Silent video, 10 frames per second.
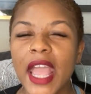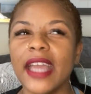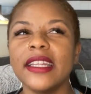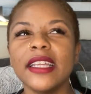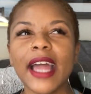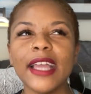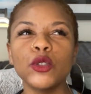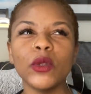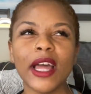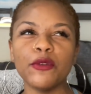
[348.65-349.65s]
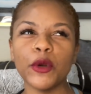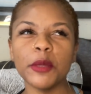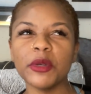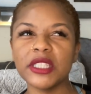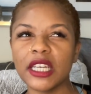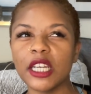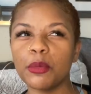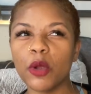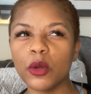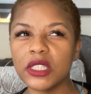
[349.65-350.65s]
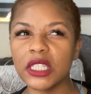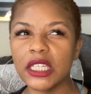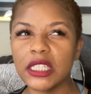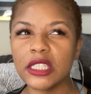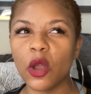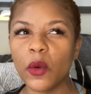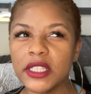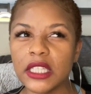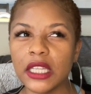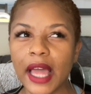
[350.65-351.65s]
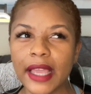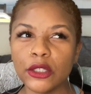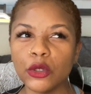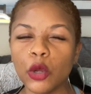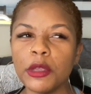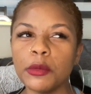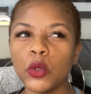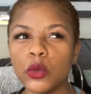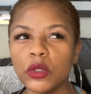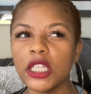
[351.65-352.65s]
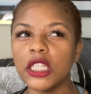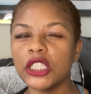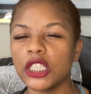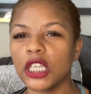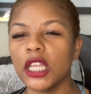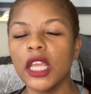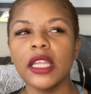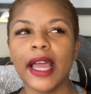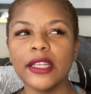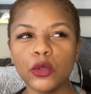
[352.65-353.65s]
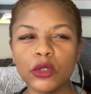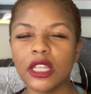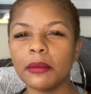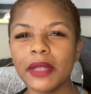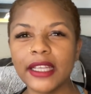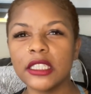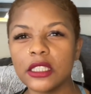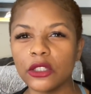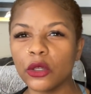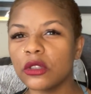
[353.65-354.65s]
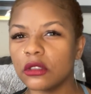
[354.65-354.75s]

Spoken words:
And then like do like 40% of the proceeds go into like, you know, people who need shit. Like do some like, you know,